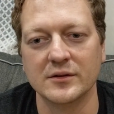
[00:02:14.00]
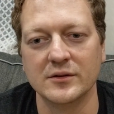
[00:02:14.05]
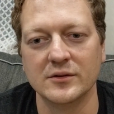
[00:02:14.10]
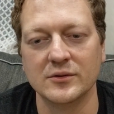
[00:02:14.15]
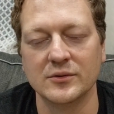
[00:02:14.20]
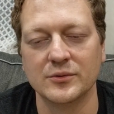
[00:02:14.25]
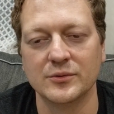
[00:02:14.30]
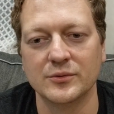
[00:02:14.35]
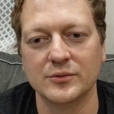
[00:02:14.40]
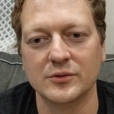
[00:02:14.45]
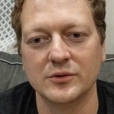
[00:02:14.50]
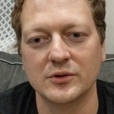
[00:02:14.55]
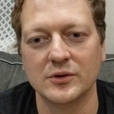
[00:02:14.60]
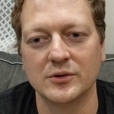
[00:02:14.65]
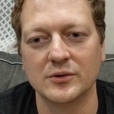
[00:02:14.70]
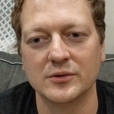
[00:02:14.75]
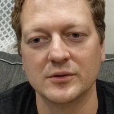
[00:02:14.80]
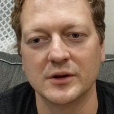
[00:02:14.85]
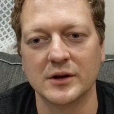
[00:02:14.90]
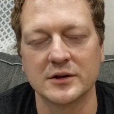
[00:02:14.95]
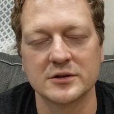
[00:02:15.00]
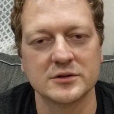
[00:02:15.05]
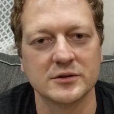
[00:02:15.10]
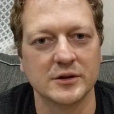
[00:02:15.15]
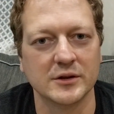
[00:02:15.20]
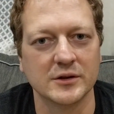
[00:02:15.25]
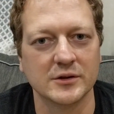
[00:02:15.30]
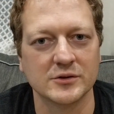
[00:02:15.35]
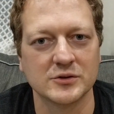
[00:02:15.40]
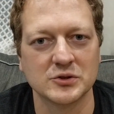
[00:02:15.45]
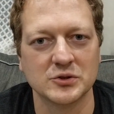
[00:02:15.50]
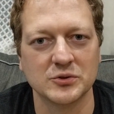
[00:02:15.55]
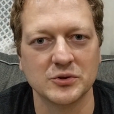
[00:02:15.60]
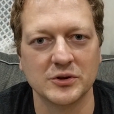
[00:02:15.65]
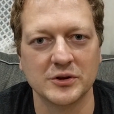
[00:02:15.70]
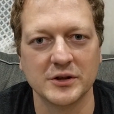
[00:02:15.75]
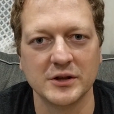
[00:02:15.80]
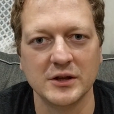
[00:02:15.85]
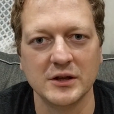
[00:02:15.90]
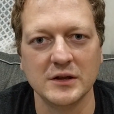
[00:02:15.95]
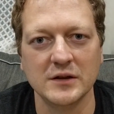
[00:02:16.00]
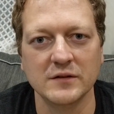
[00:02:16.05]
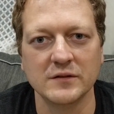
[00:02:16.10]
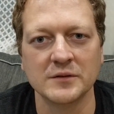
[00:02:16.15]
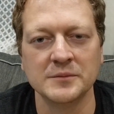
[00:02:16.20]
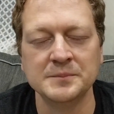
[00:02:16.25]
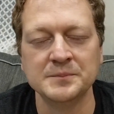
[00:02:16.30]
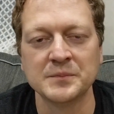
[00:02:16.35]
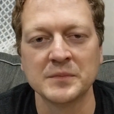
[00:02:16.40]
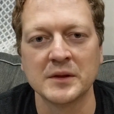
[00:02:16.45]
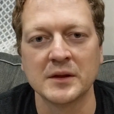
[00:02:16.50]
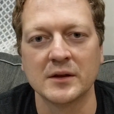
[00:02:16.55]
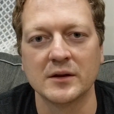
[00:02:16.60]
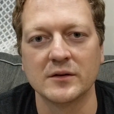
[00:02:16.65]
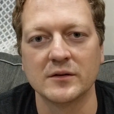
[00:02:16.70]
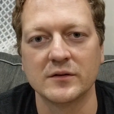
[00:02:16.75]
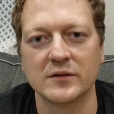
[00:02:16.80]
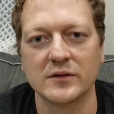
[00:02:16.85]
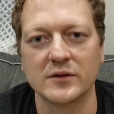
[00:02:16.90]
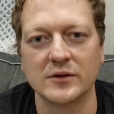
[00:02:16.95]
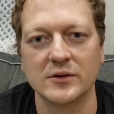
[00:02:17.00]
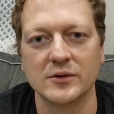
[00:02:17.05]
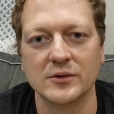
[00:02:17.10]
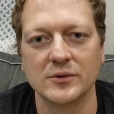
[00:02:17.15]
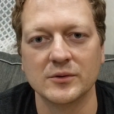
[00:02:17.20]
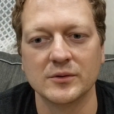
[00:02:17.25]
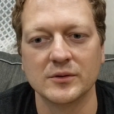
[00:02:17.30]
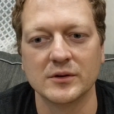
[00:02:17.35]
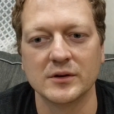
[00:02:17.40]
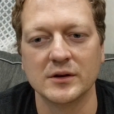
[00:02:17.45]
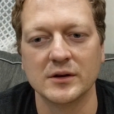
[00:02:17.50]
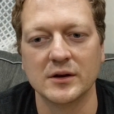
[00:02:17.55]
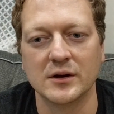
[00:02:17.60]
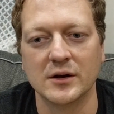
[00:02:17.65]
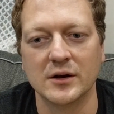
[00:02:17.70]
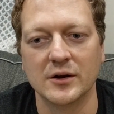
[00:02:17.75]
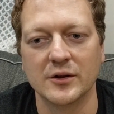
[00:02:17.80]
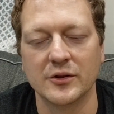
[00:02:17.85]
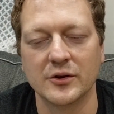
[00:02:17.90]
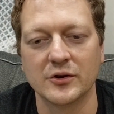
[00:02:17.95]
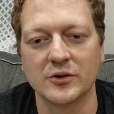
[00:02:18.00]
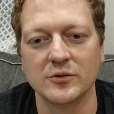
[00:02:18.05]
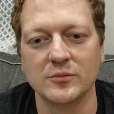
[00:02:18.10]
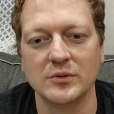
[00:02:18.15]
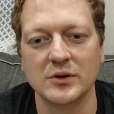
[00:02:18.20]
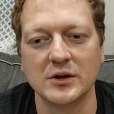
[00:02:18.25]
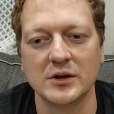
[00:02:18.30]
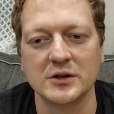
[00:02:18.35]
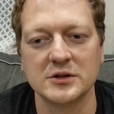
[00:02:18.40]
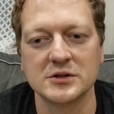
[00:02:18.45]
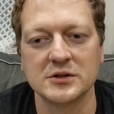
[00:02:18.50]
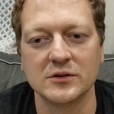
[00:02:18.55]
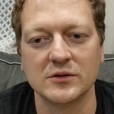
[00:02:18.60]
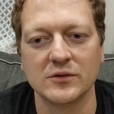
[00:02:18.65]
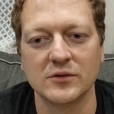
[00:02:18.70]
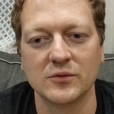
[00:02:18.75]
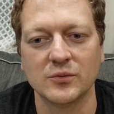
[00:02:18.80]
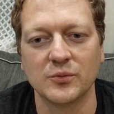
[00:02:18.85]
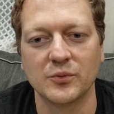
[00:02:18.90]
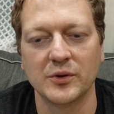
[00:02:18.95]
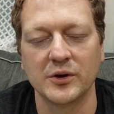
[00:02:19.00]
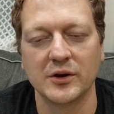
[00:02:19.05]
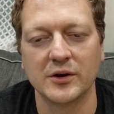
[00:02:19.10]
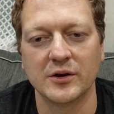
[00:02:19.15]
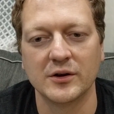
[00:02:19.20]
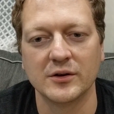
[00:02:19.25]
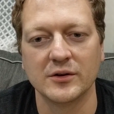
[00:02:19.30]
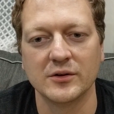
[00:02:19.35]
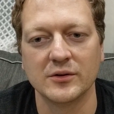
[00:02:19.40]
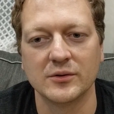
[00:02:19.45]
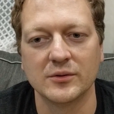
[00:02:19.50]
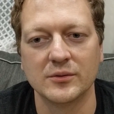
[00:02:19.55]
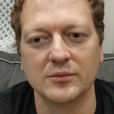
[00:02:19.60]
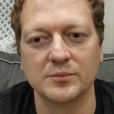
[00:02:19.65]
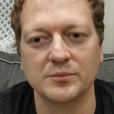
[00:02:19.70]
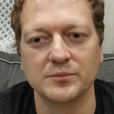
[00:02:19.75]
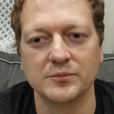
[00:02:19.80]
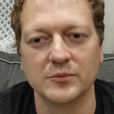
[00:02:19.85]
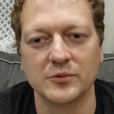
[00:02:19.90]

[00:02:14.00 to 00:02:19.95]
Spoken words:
you don't actually control your keys. So there could be issues where your